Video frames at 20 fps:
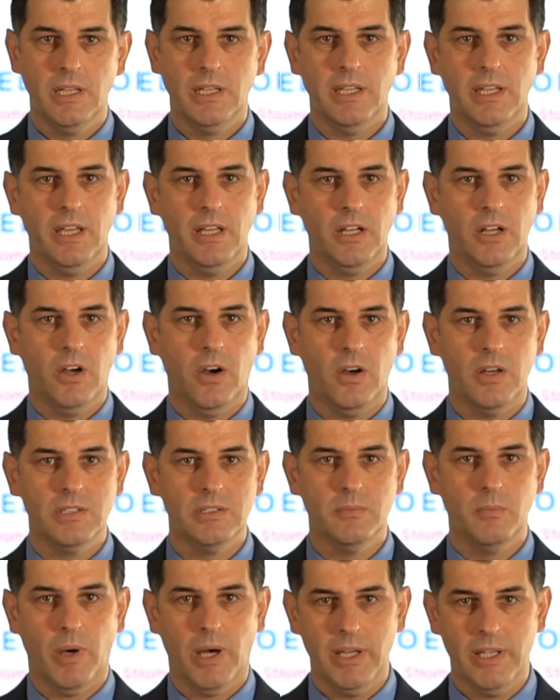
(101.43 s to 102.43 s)
can cause
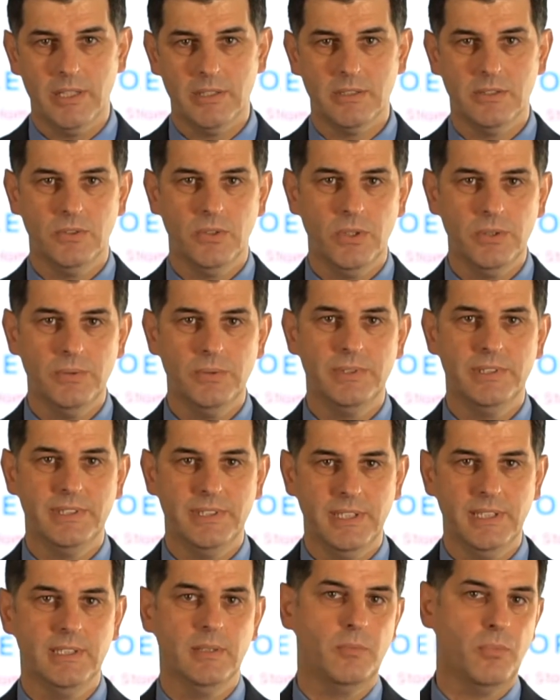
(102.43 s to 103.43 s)
buyers not to
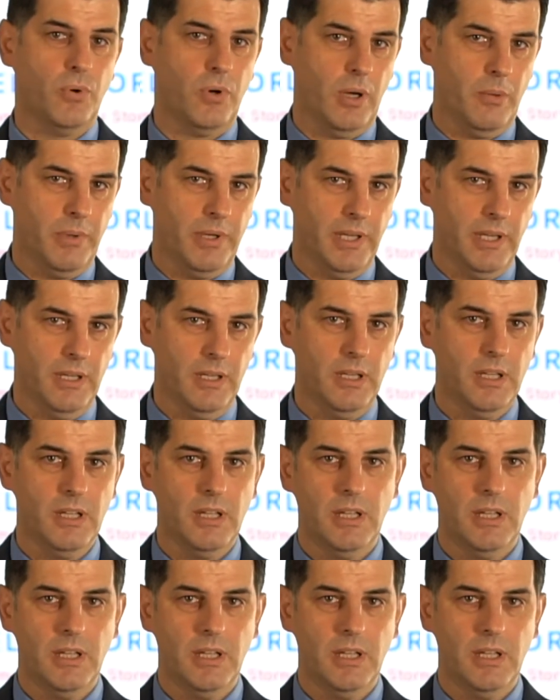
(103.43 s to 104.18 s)
see the property,